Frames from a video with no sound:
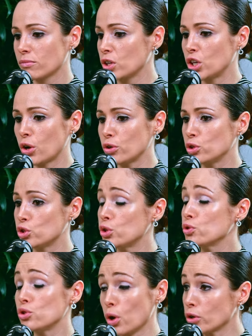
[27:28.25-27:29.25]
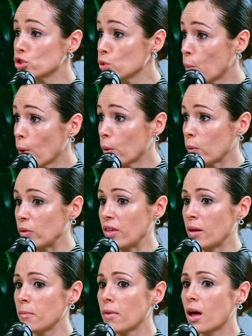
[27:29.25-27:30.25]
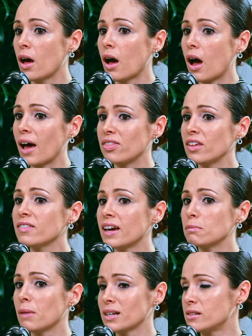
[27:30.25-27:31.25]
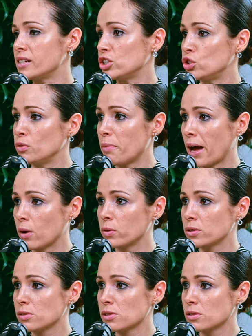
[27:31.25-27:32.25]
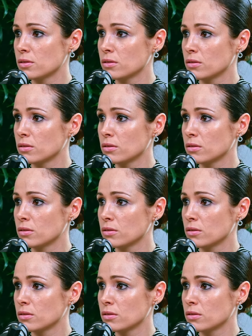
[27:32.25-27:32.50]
you know, you choose not to work with them, I think that might set you backwards.